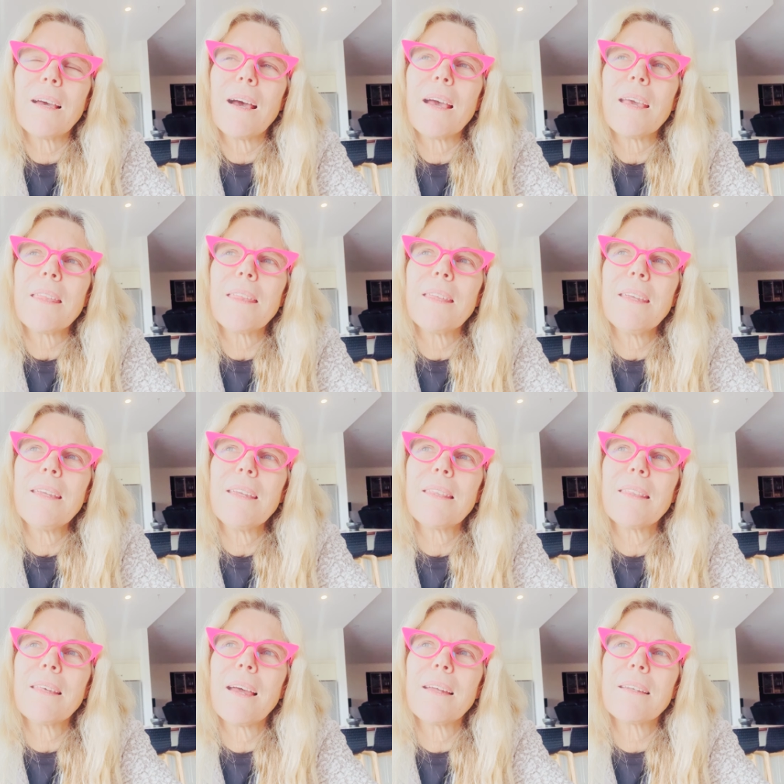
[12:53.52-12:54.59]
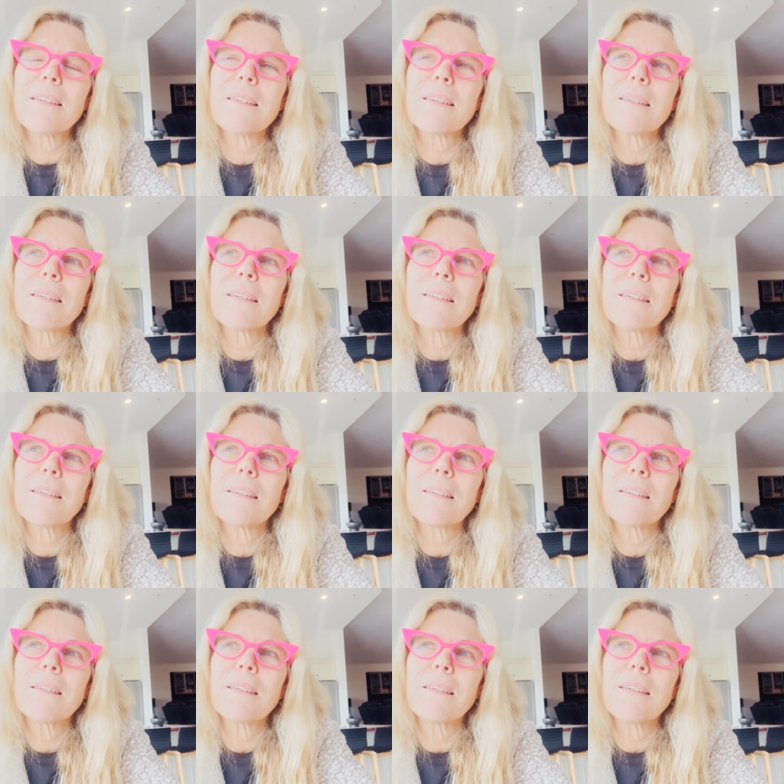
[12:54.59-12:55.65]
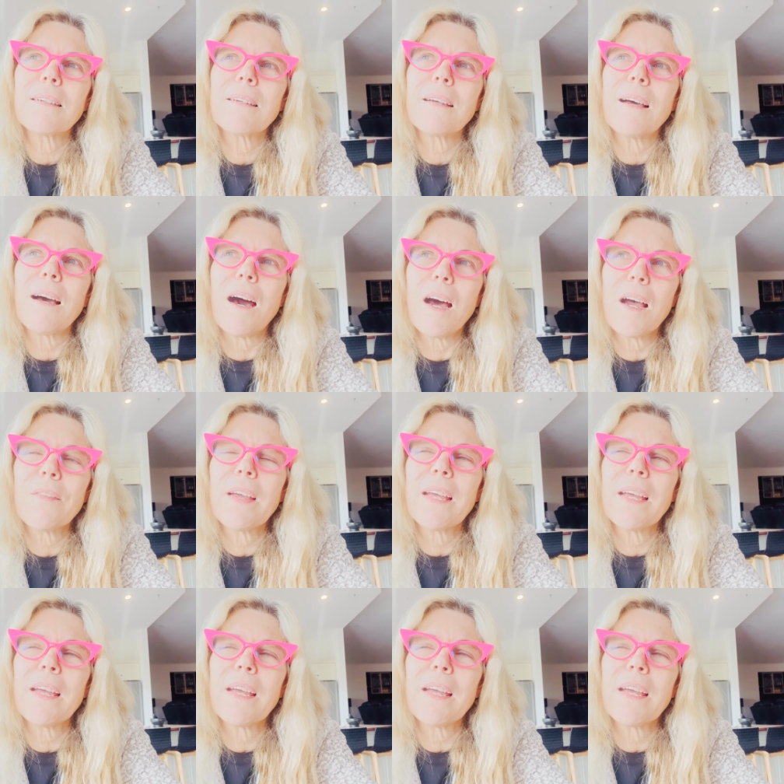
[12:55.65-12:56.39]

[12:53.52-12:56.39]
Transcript: I think that I've